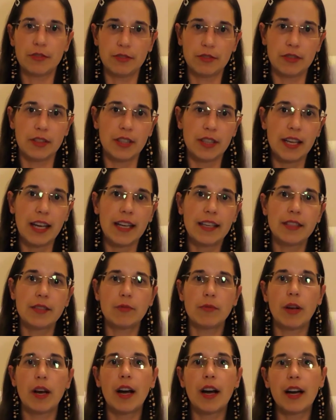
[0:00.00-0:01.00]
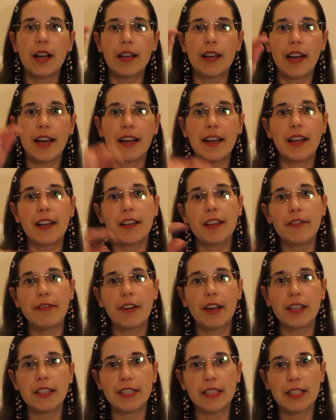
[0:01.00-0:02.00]
the next one, and then if I
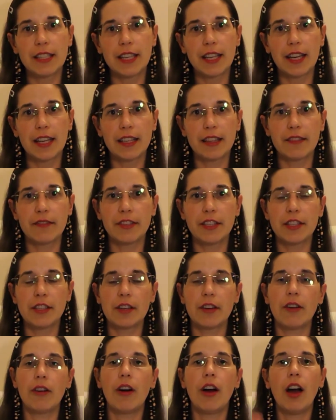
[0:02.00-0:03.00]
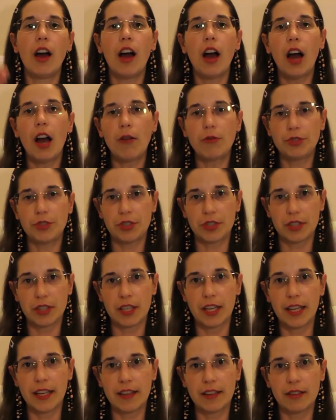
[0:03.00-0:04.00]
didn't like the video, I would just
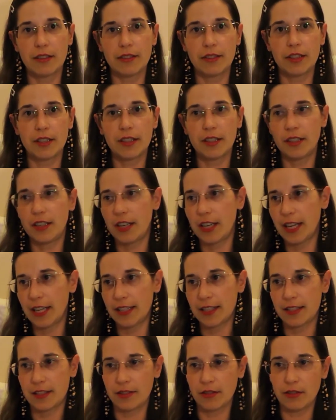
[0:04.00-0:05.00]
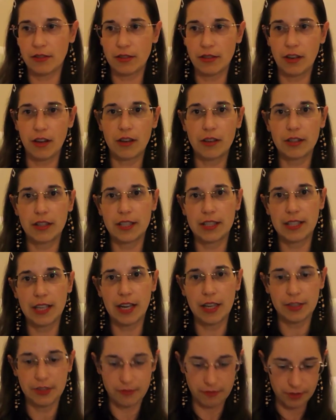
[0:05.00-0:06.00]
click on the next, along the side
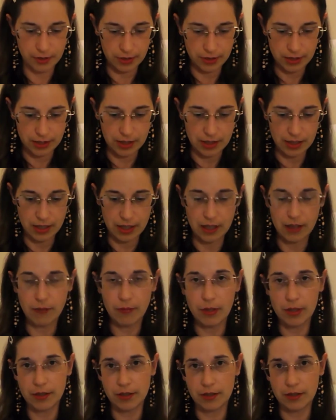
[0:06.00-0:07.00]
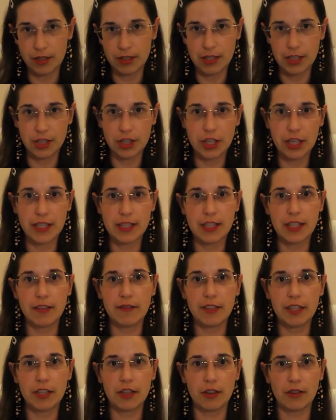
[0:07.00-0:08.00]
you've got the suggested
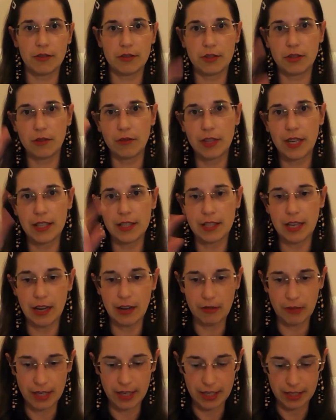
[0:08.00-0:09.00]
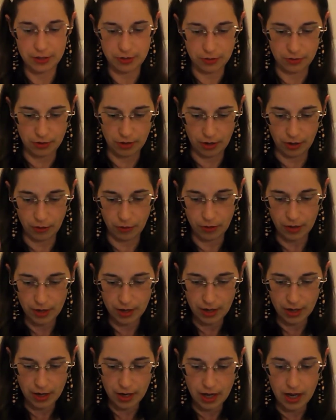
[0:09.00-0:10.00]
video, so that's how I get to know
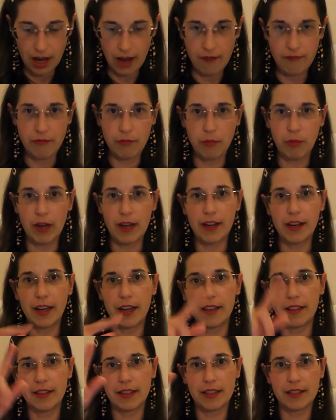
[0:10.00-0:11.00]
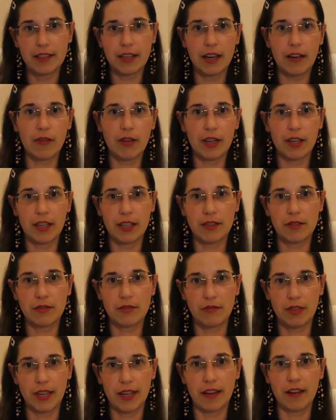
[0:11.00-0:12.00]
everyone, and that's how I get to
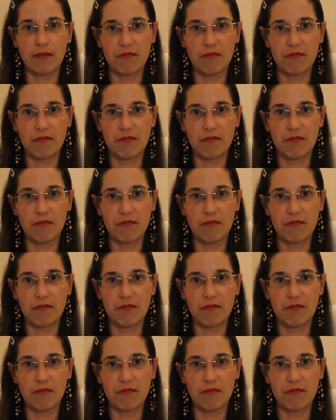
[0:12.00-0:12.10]
like